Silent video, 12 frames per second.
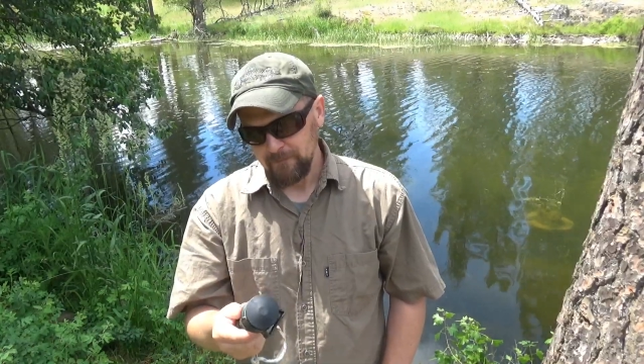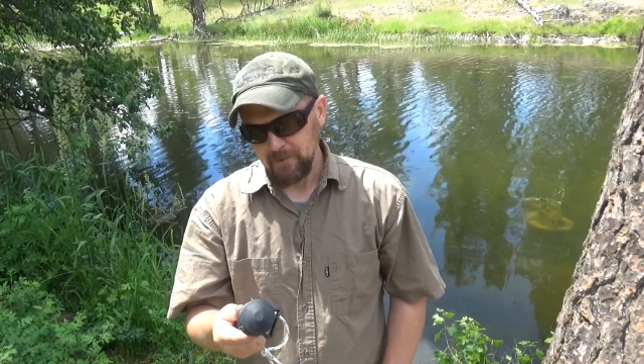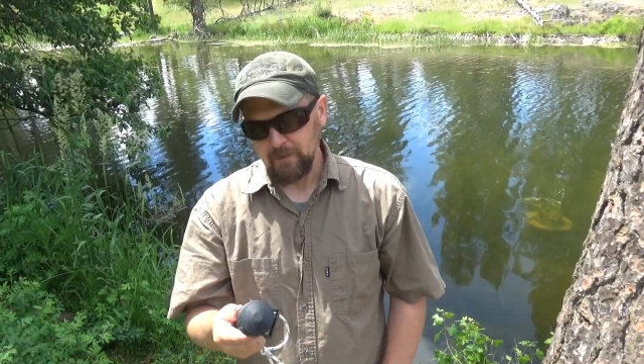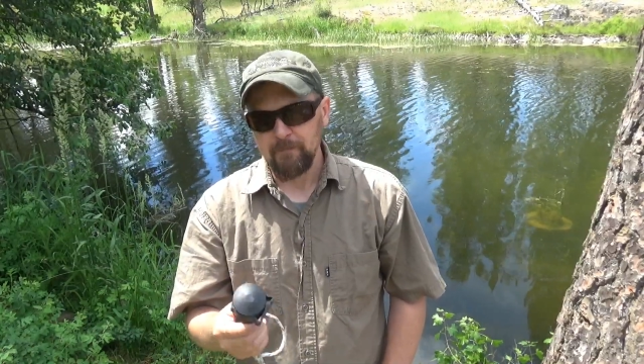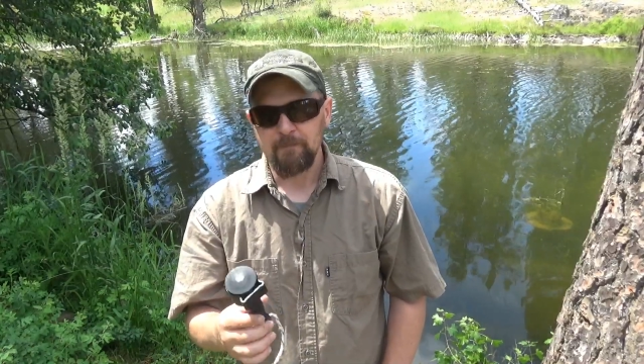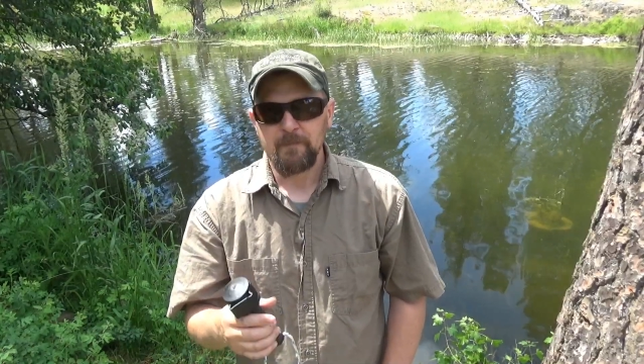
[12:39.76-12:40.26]

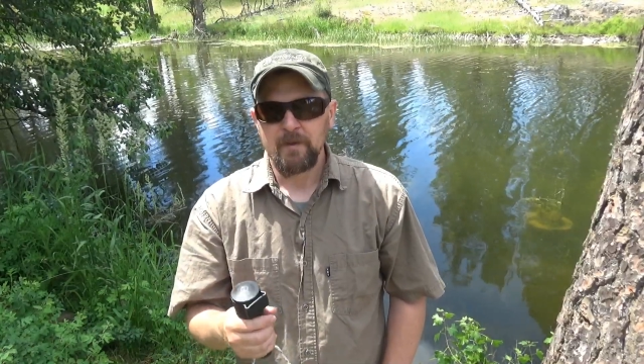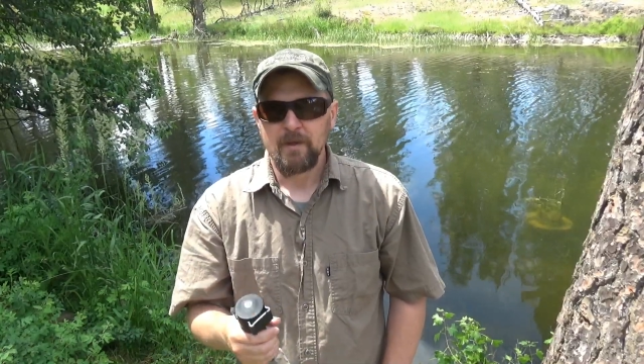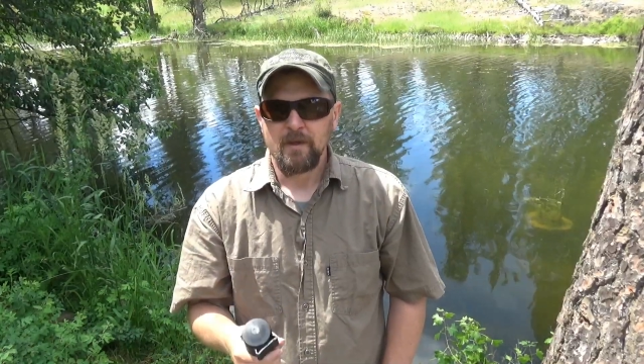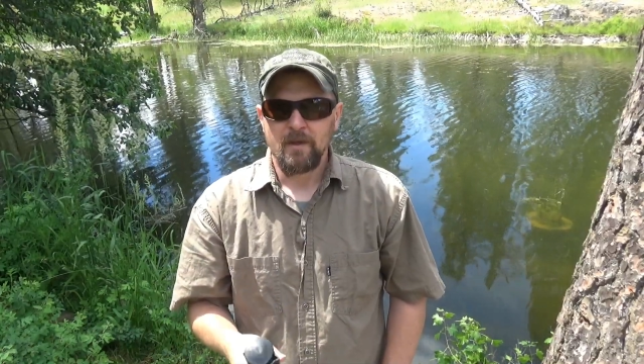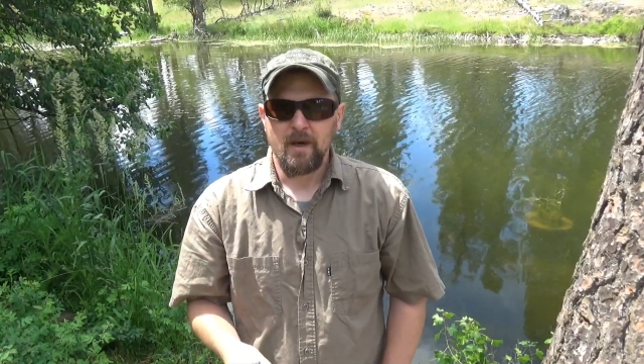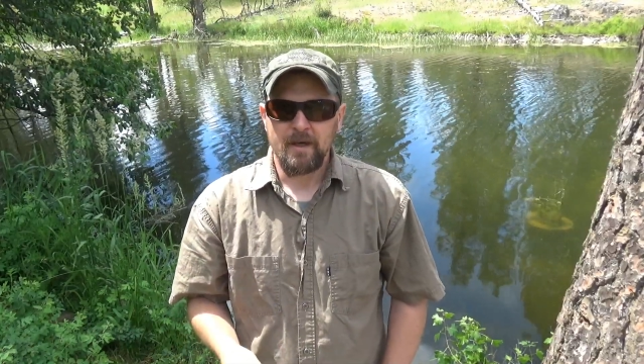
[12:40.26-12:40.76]
So,
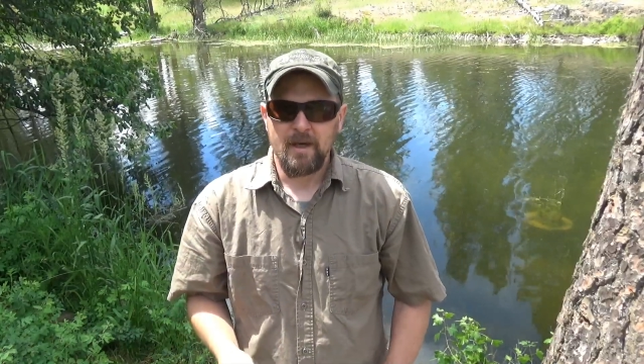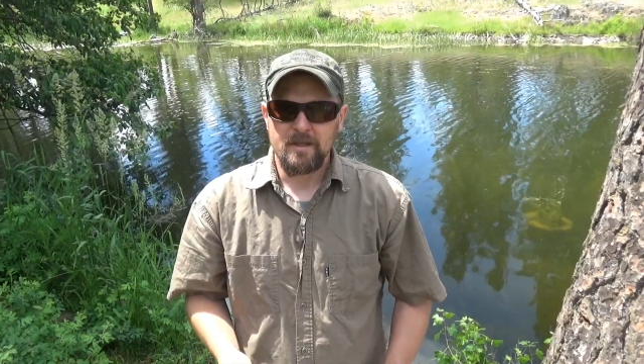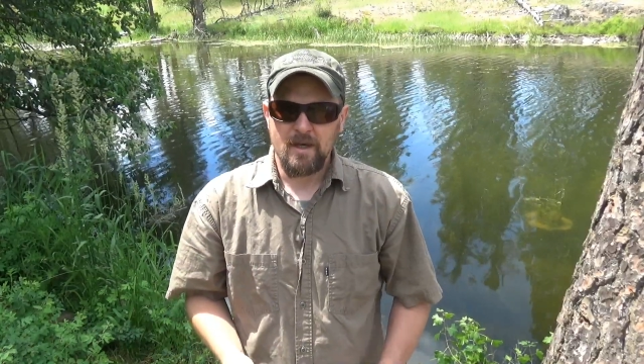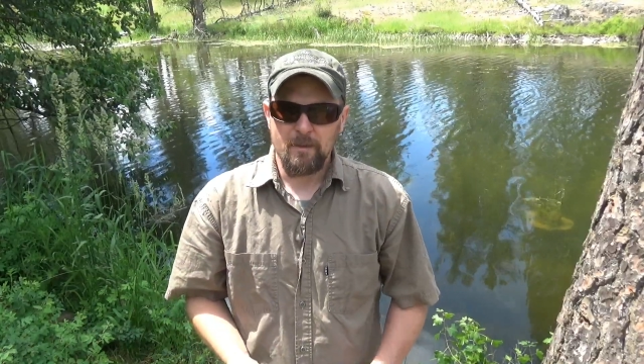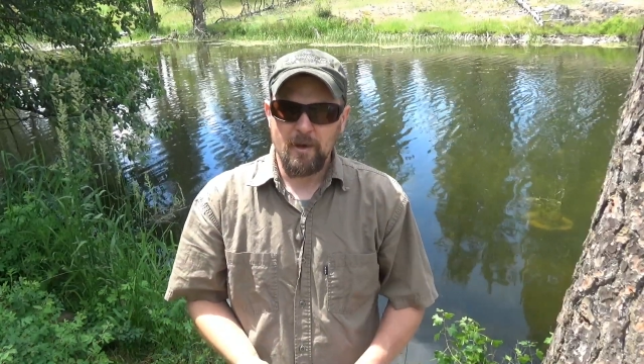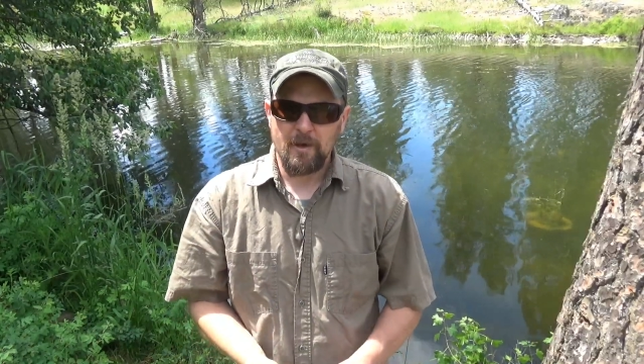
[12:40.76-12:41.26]
alright
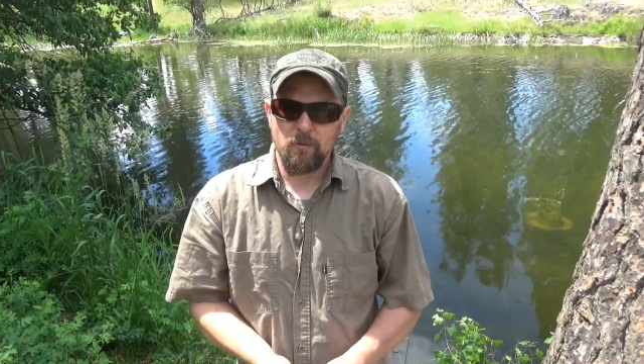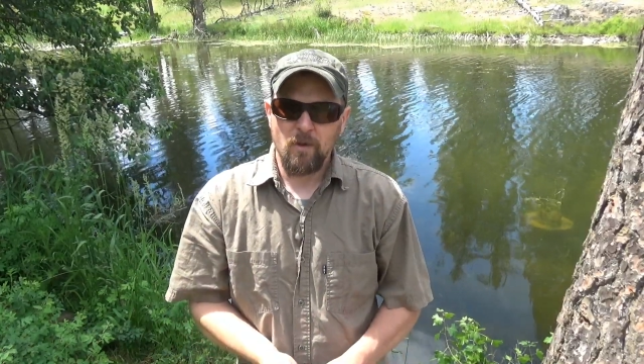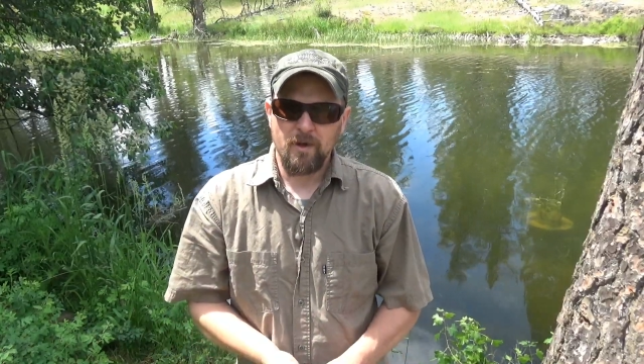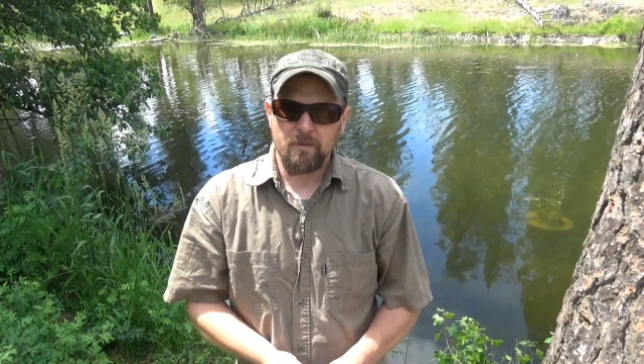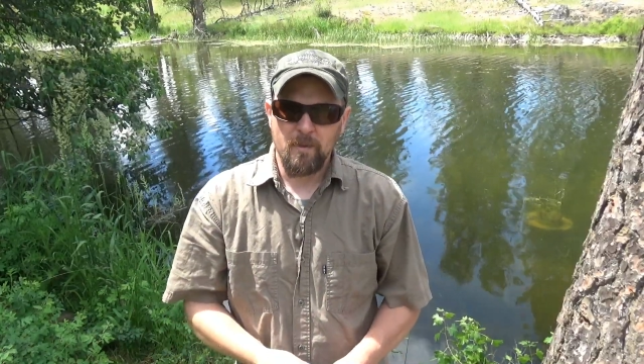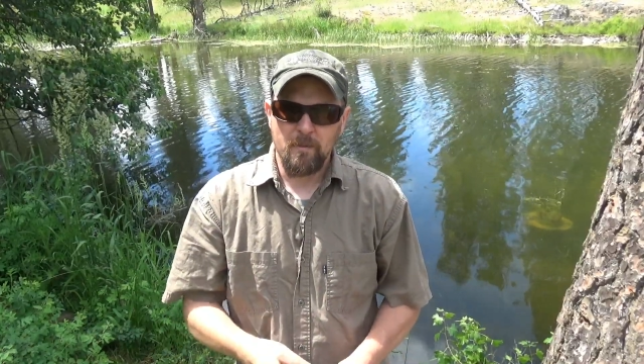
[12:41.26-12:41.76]
guys, I'm out of
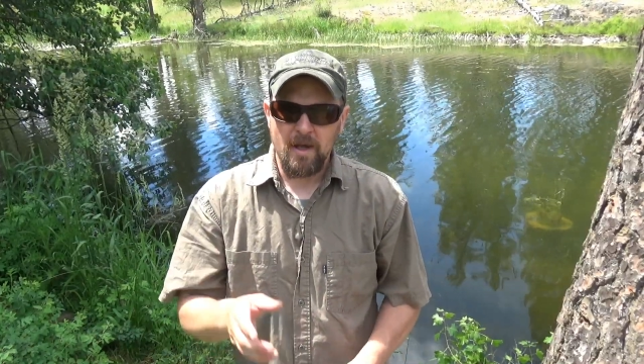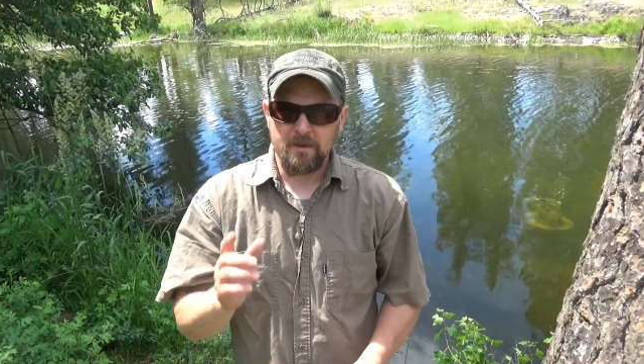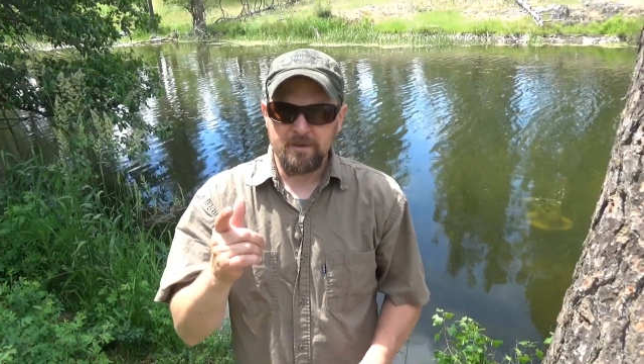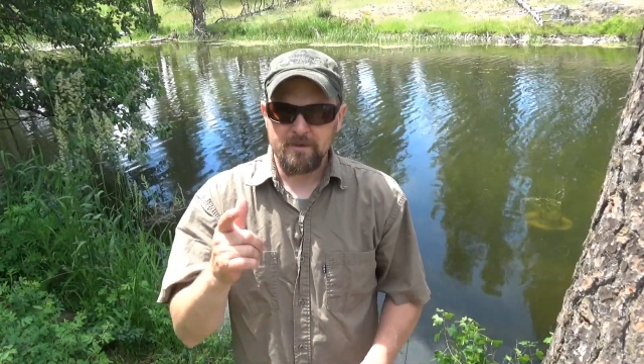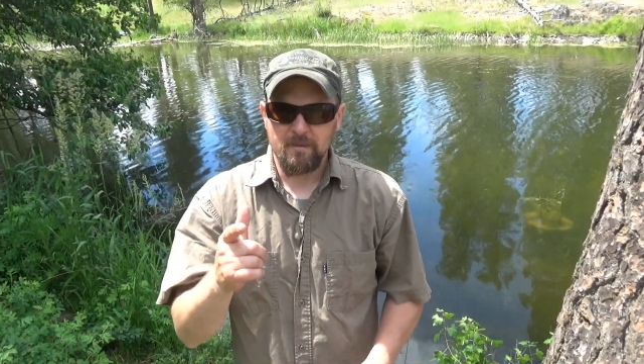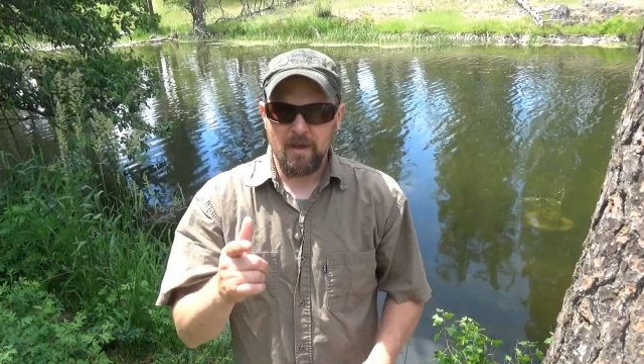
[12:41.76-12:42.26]
water, my
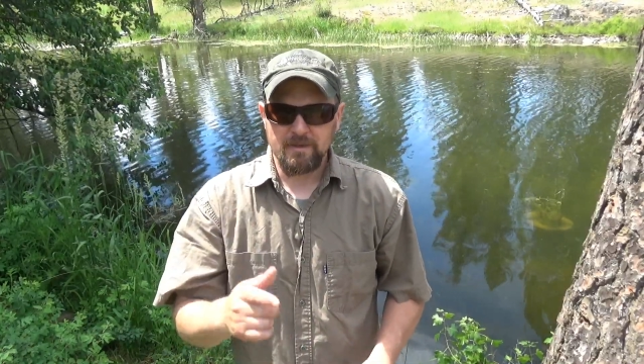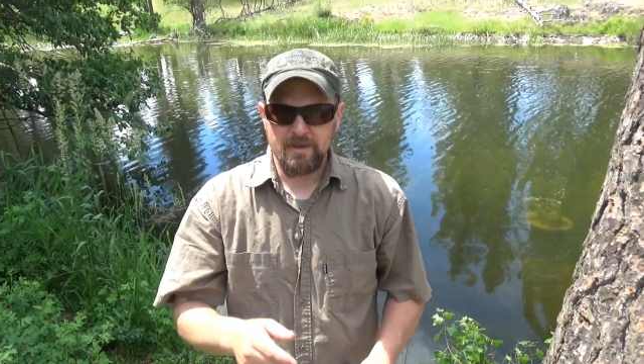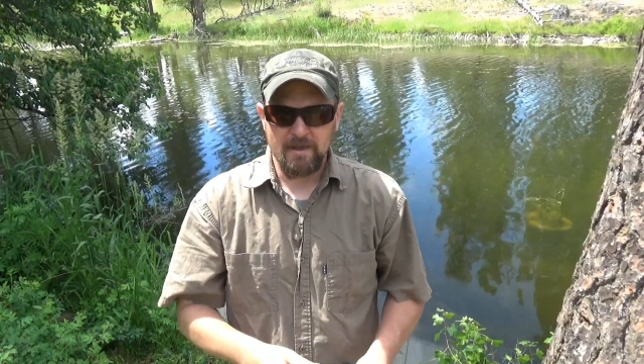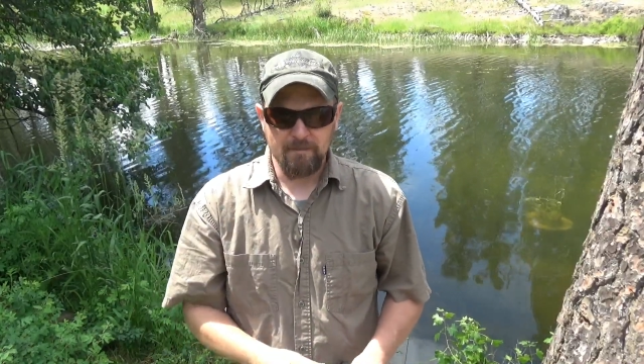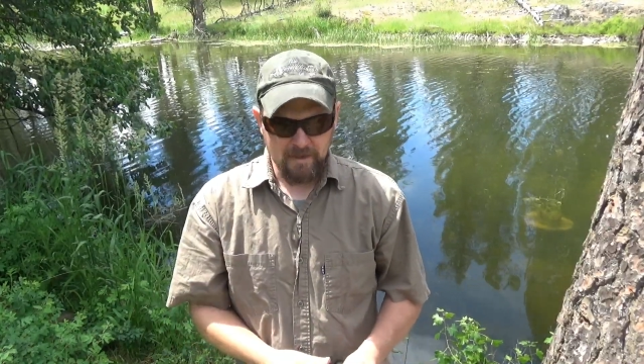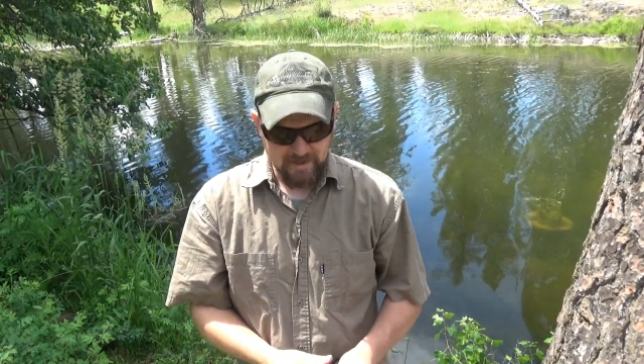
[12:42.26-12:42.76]
battery's about
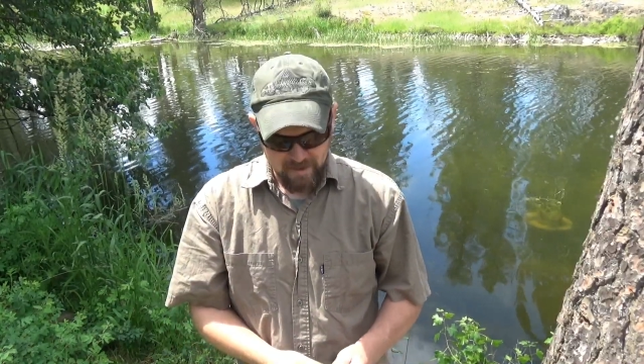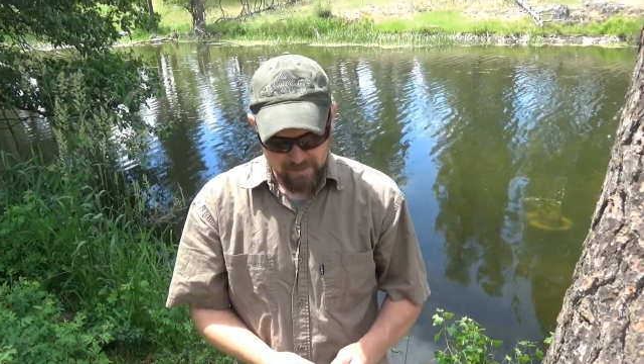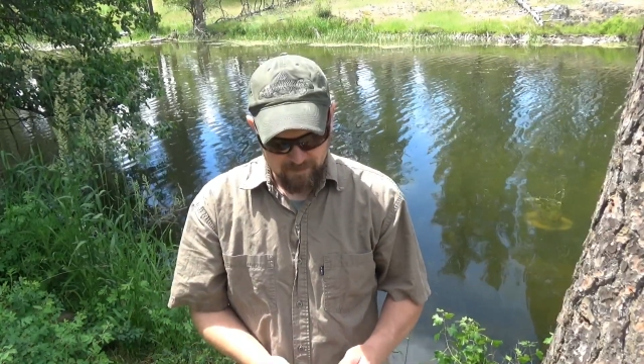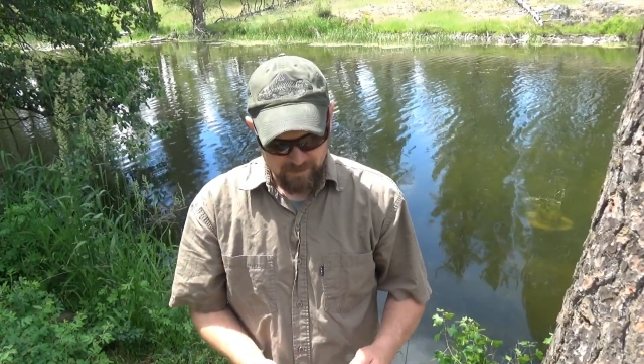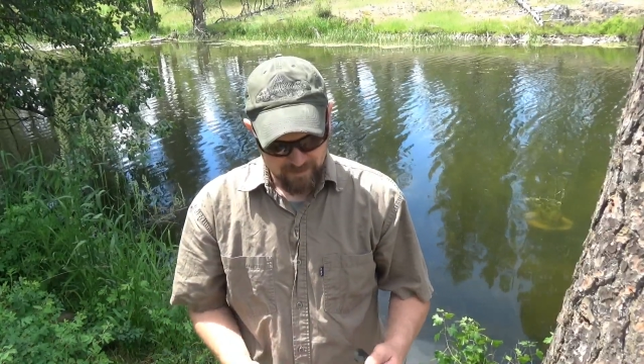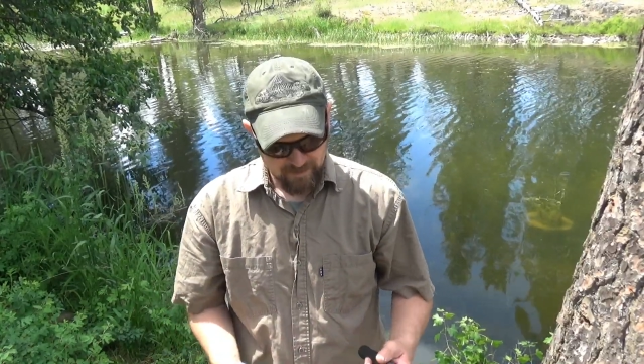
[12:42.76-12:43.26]
dead in my
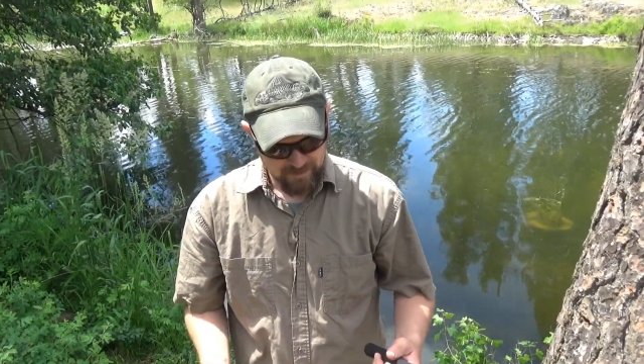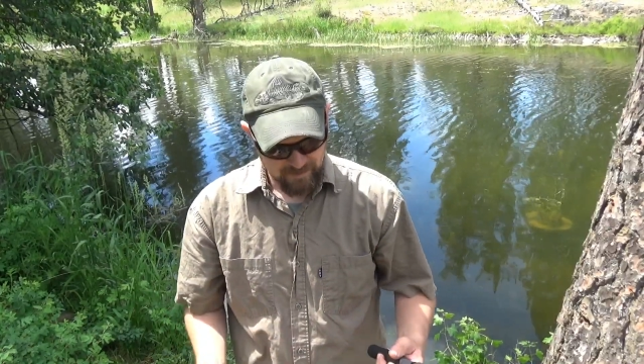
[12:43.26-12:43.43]
camera,